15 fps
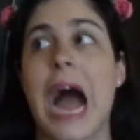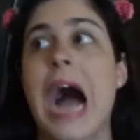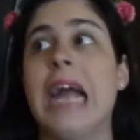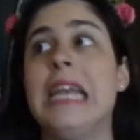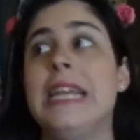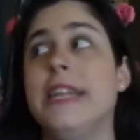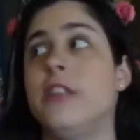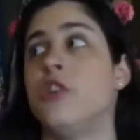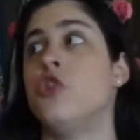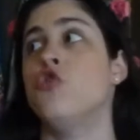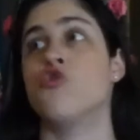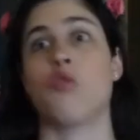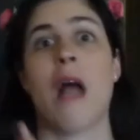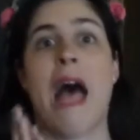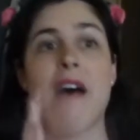I need to
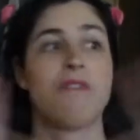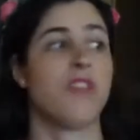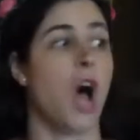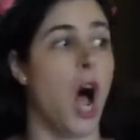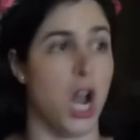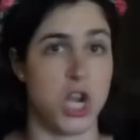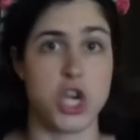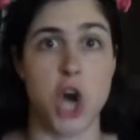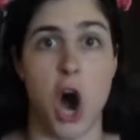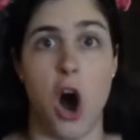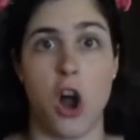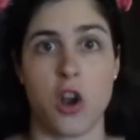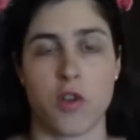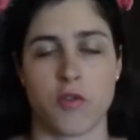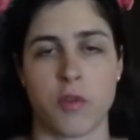draft a
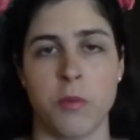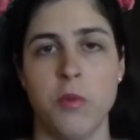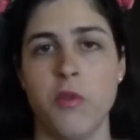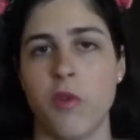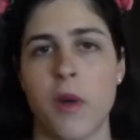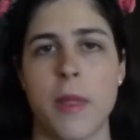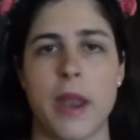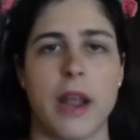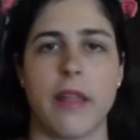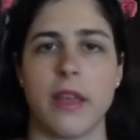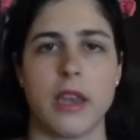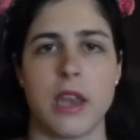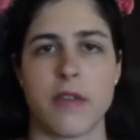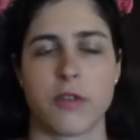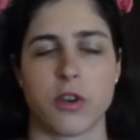ton of removal, and then I,
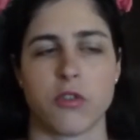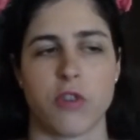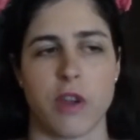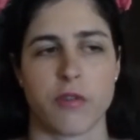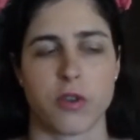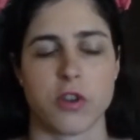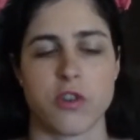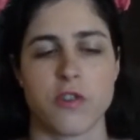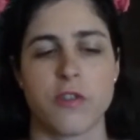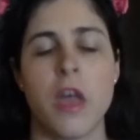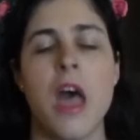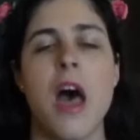like, never draft creatures.